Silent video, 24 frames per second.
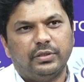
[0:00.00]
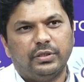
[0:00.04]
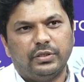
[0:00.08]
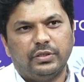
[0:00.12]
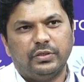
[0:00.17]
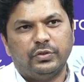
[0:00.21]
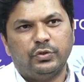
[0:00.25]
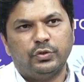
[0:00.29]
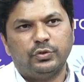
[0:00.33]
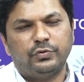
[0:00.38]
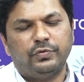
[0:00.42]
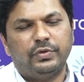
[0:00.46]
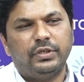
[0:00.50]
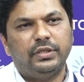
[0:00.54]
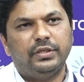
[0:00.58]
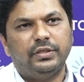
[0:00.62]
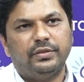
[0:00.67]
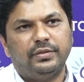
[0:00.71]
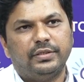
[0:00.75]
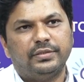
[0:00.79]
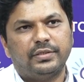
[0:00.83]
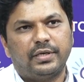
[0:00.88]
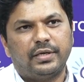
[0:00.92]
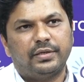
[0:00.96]

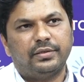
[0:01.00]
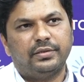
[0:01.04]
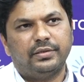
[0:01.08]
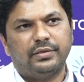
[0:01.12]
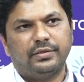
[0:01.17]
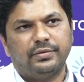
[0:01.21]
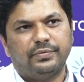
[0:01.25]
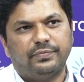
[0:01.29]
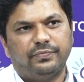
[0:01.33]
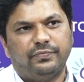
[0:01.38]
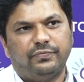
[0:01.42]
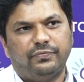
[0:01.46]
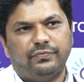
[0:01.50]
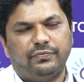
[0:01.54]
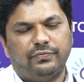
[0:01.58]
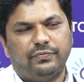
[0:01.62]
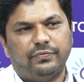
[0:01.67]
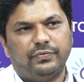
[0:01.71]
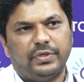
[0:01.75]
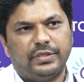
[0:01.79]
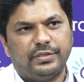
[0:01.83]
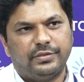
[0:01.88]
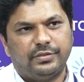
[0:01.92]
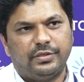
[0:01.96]
Usually these are the
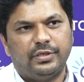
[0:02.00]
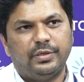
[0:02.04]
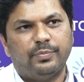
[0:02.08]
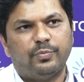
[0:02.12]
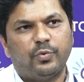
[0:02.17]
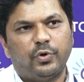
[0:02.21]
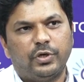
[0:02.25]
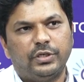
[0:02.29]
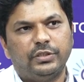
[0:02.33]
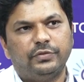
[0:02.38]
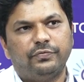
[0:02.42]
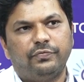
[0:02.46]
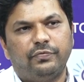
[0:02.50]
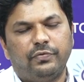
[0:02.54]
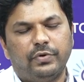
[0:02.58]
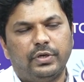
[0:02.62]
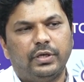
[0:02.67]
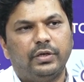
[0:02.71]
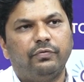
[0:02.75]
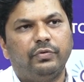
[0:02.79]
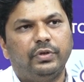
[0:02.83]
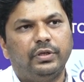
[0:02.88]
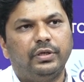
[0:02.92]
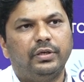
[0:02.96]
history points
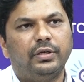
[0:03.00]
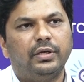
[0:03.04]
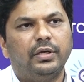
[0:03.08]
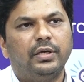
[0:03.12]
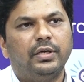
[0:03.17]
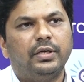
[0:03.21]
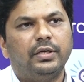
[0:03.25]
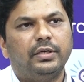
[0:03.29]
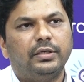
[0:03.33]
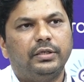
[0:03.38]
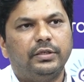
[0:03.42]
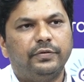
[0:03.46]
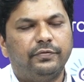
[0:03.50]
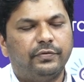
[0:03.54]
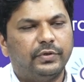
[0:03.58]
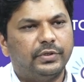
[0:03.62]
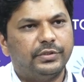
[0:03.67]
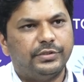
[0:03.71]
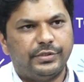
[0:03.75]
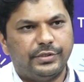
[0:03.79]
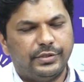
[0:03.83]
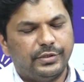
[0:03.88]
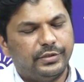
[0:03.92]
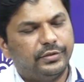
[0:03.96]
where we
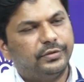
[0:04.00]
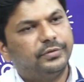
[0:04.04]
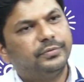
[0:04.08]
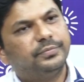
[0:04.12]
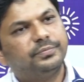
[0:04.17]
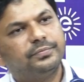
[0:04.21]
differentiate.